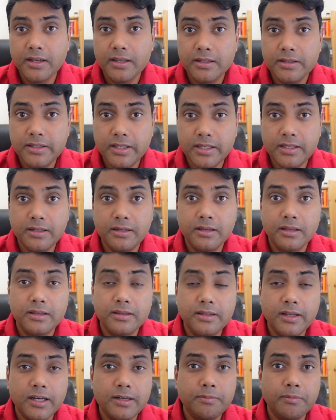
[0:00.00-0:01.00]
then
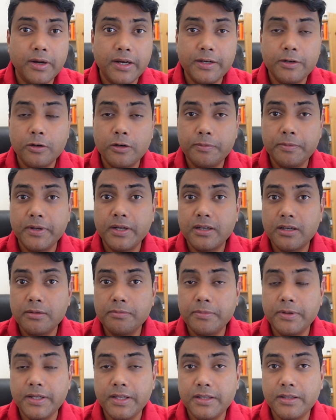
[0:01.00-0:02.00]
that might not be a
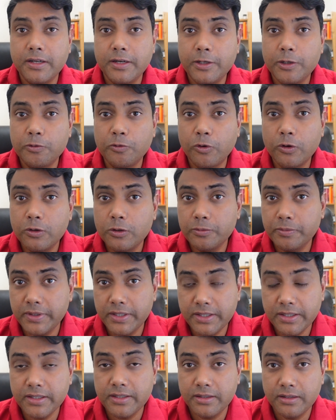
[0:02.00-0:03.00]
company that you want to
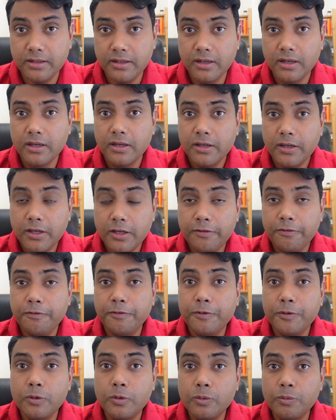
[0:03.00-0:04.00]
be in
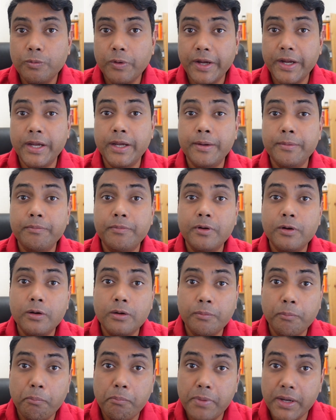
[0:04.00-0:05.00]
if you aim
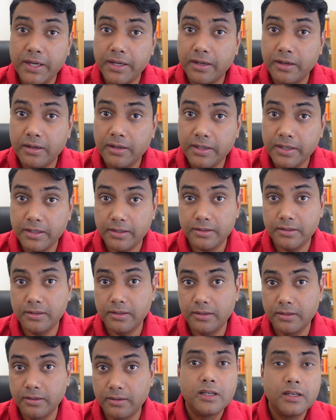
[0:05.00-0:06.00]
big here.